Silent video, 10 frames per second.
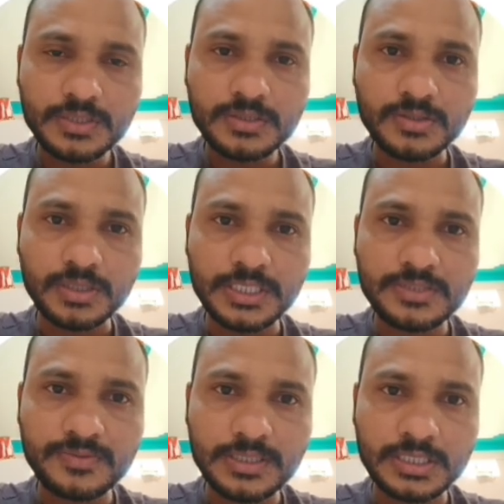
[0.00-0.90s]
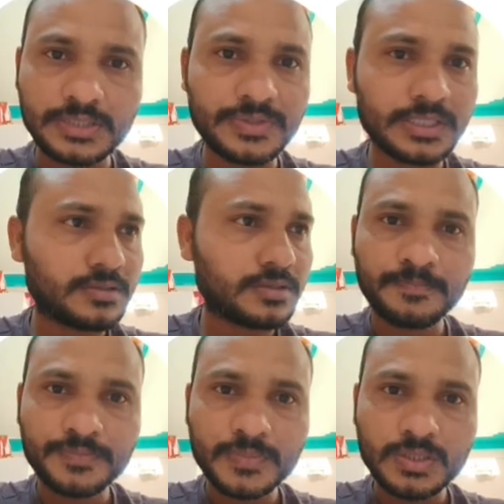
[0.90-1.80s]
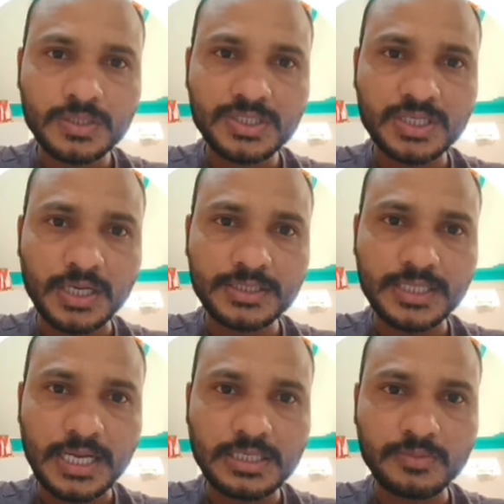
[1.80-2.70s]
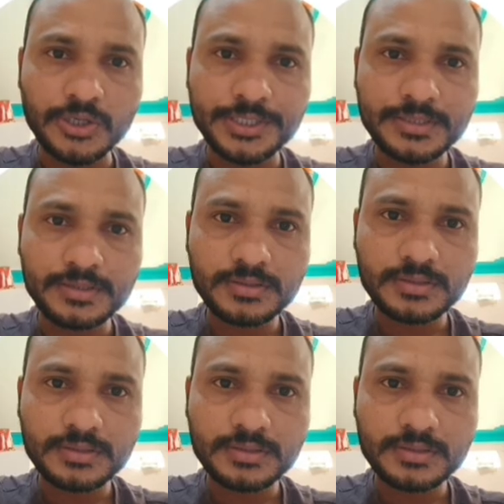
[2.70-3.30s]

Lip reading: So in list 1, giving starch antibodies,